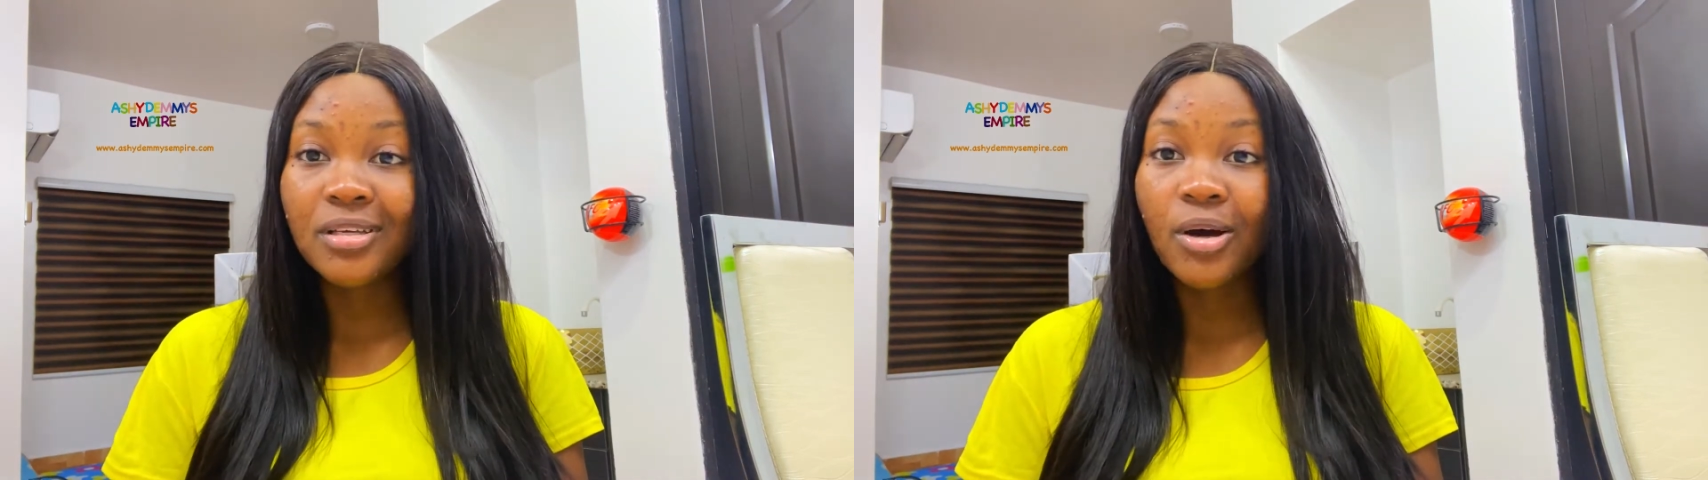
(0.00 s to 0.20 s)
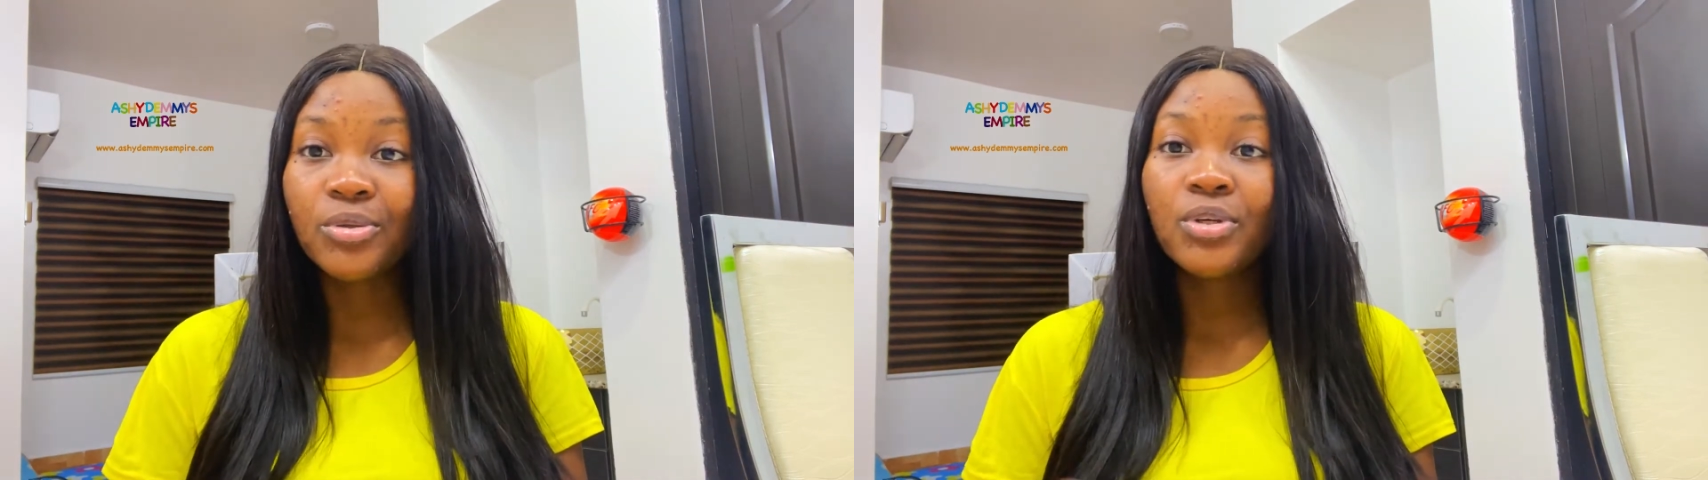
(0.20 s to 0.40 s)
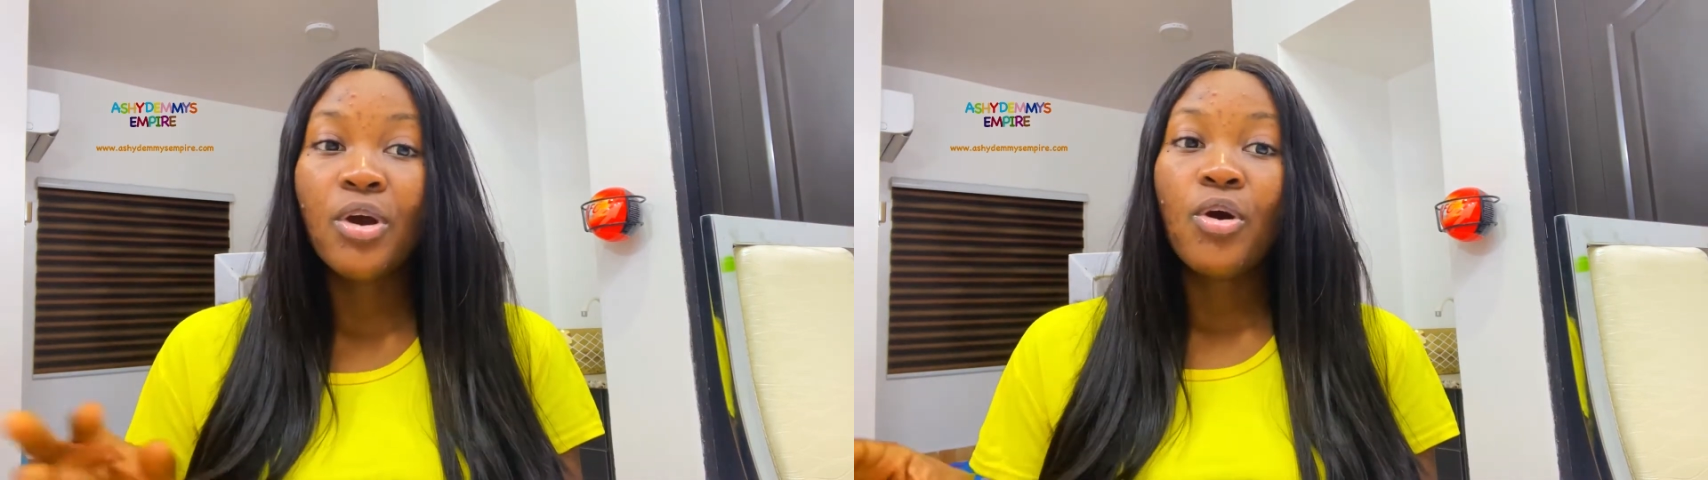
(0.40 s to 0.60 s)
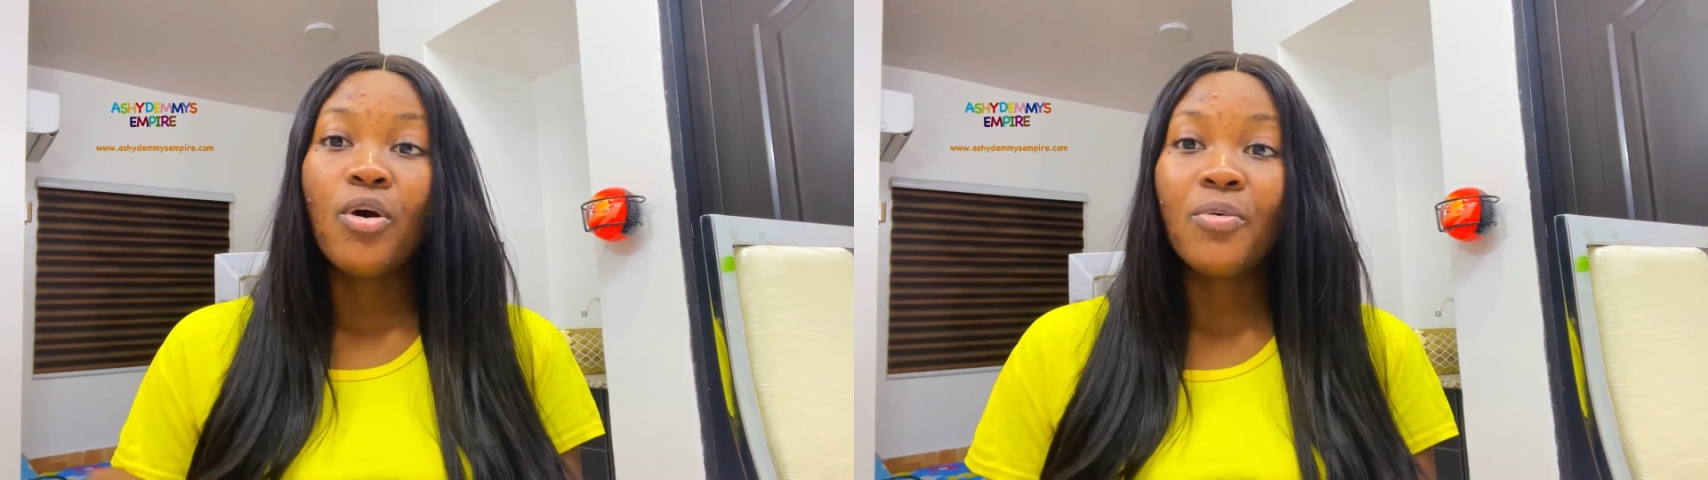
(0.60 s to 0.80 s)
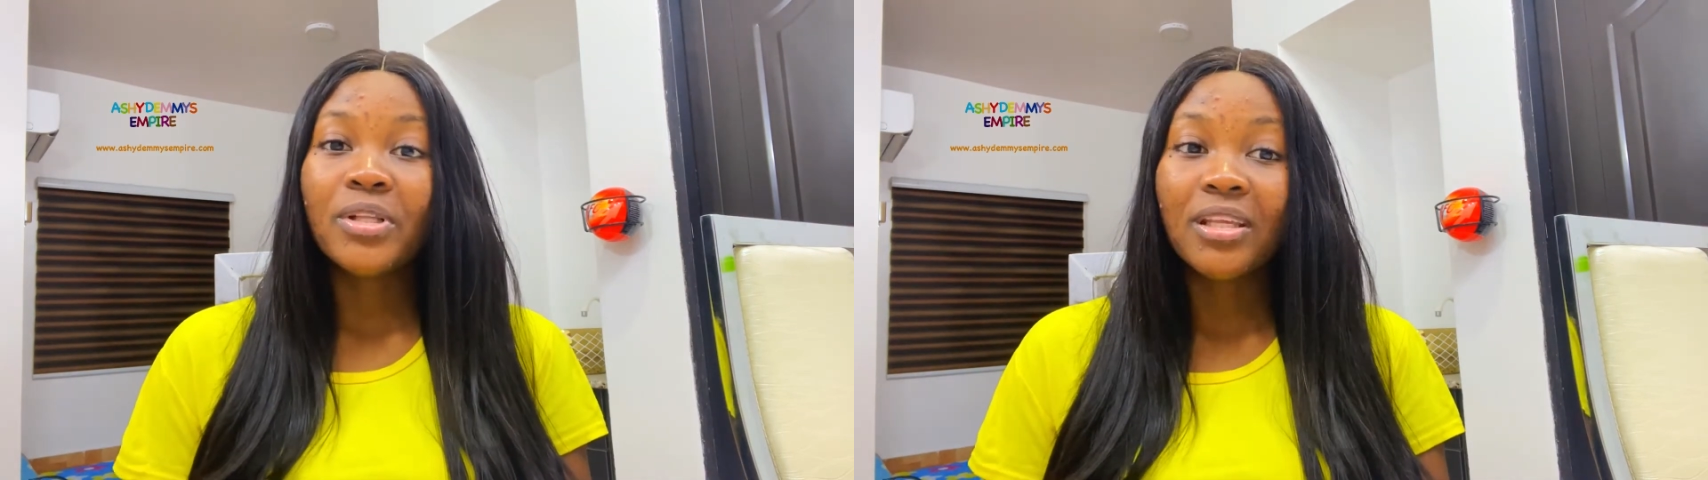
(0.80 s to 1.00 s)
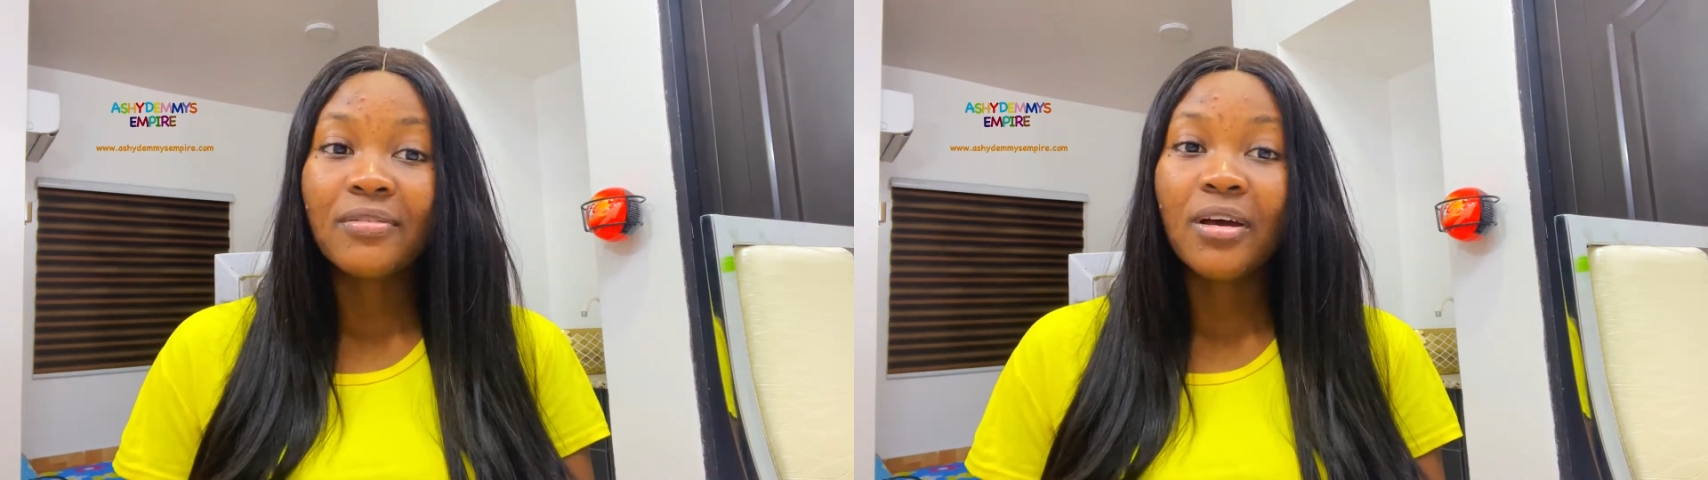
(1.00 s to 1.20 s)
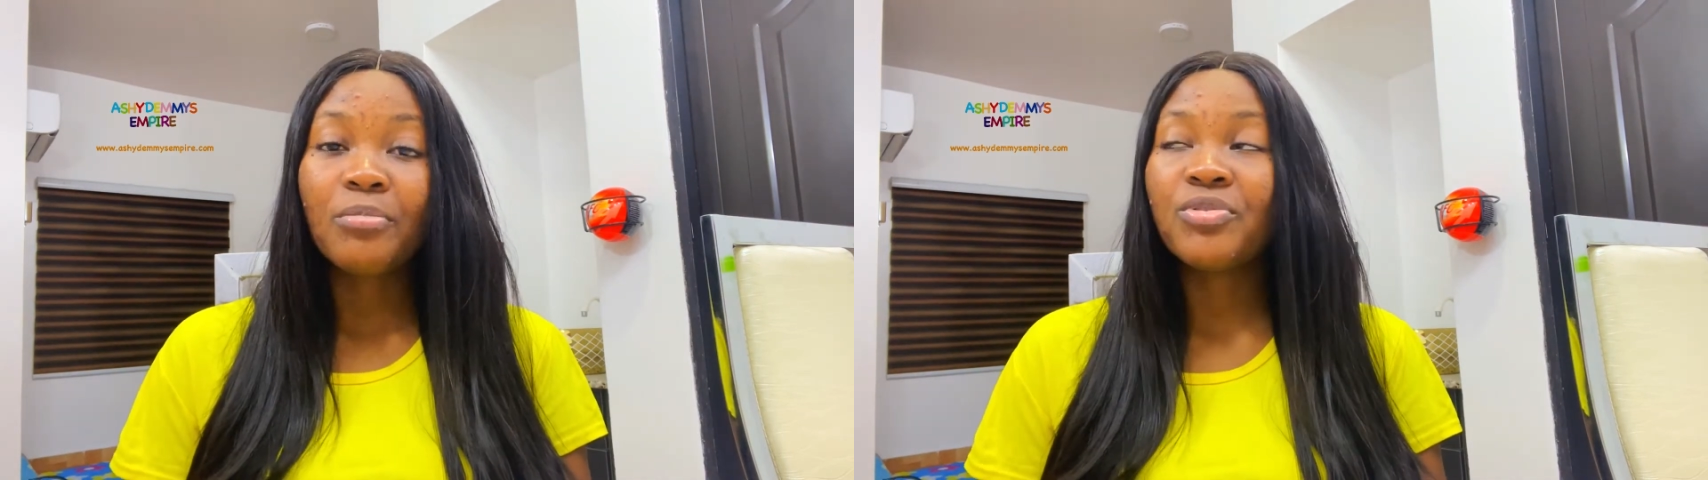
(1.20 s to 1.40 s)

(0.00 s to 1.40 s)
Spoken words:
child or whatever.